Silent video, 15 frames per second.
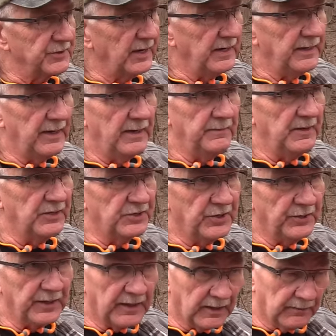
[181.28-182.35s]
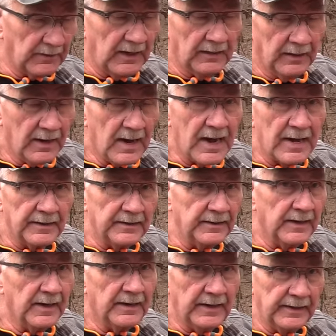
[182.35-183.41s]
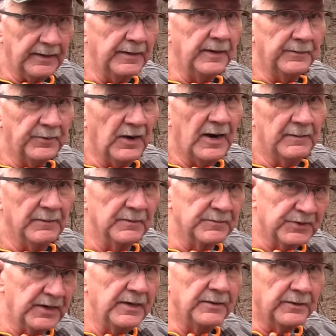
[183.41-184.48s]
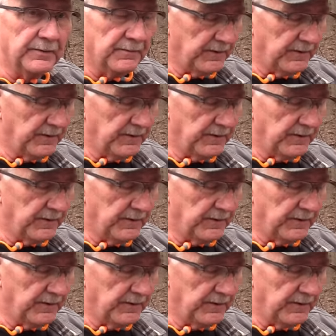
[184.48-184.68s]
saying they've been shooting it a lot and not had any problems either,